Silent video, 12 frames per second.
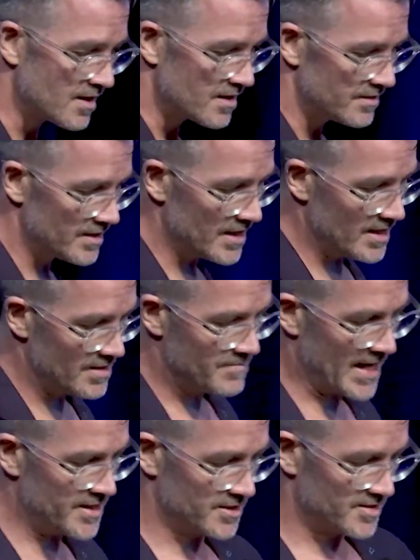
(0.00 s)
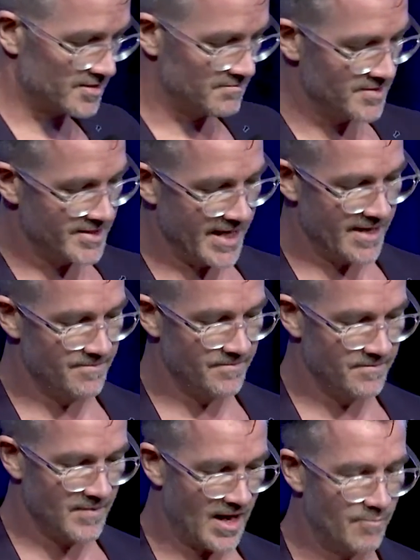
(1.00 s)
The managers said
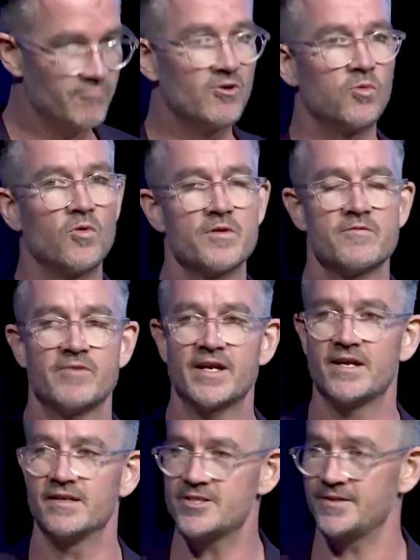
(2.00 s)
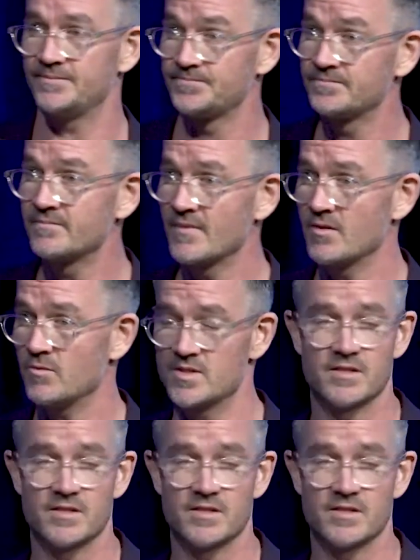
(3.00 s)
reward and recognition was the